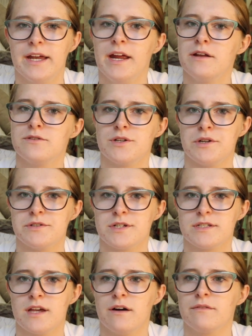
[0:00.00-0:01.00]
and
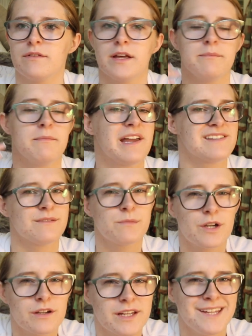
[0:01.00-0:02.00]
introduce yourself. Like, make some
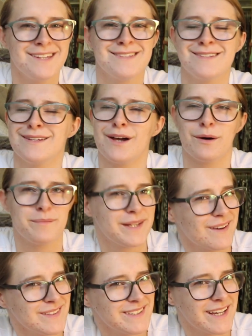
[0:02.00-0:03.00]
cookies, you know,
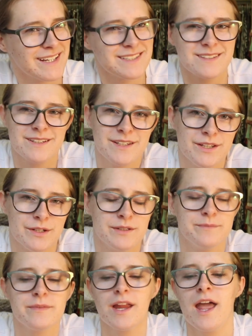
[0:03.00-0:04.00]
be all nice and
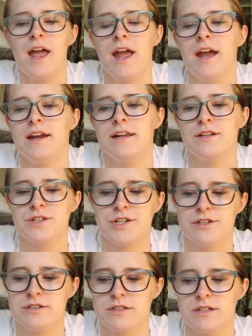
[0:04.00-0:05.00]
cute, and
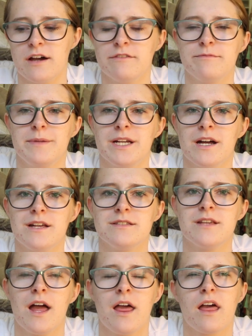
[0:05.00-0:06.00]
introduce yourself,
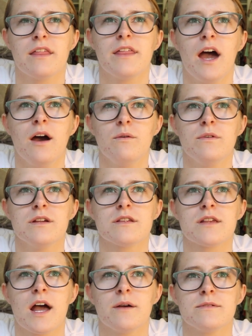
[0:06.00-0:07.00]
because that
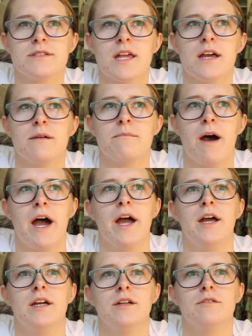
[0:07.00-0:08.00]
was, I would say,
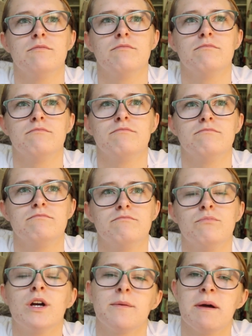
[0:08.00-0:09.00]

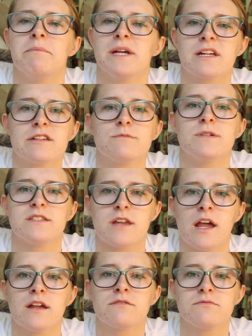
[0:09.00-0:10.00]
one of my biggest
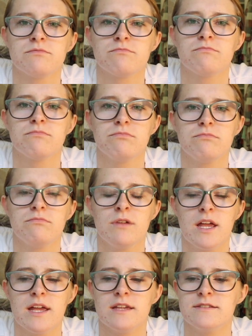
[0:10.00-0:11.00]
mistakes
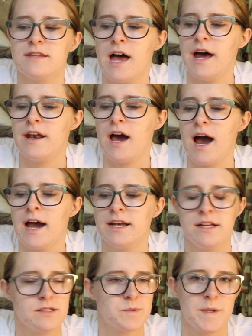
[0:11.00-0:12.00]
is that
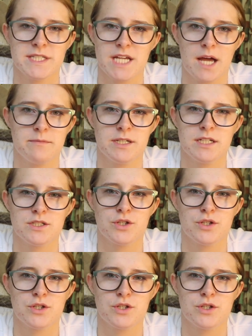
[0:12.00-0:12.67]
I didn't spend time